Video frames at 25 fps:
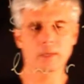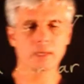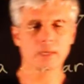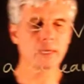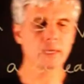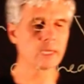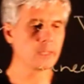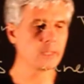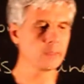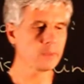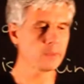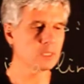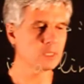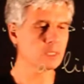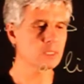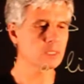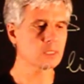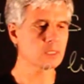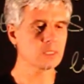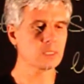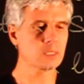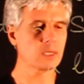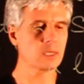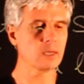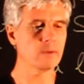And
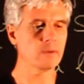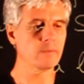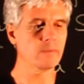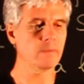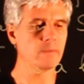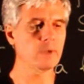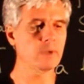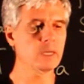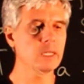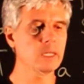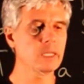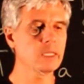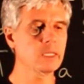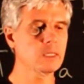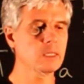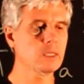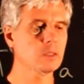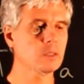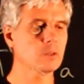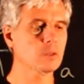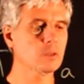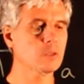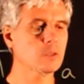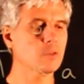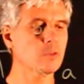this linear
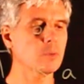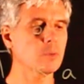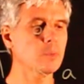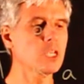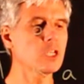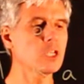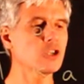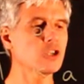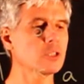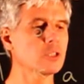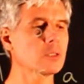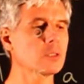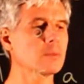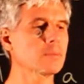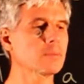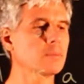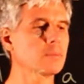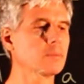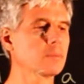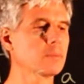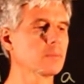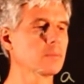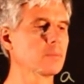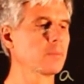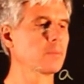transformation
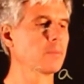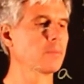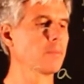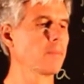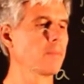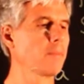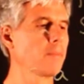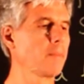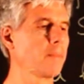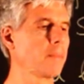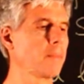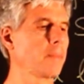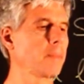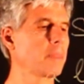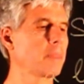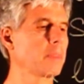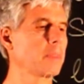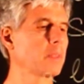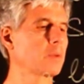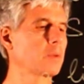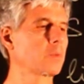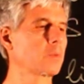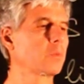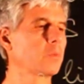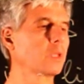
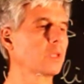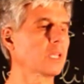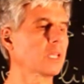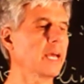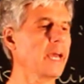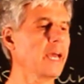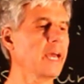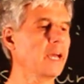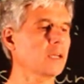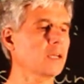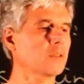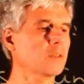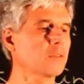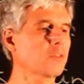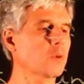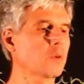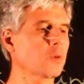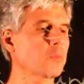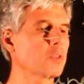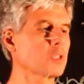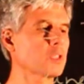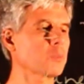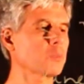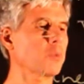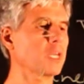will act from
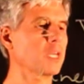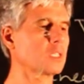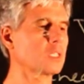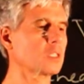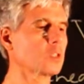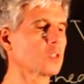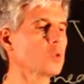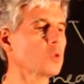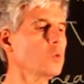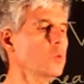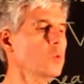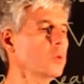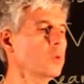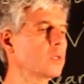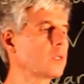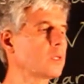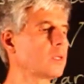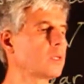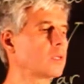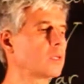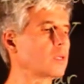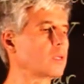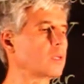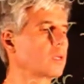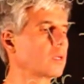the space U
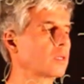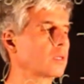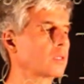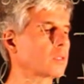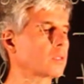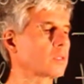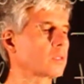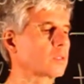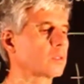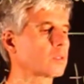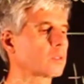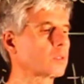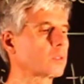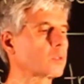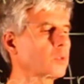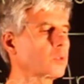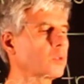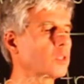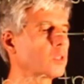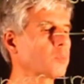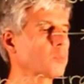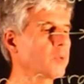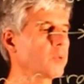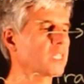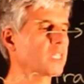to the
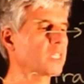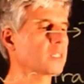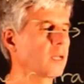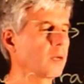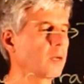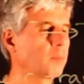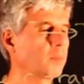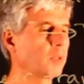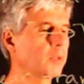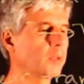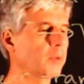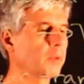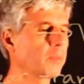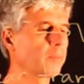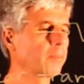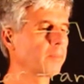space W.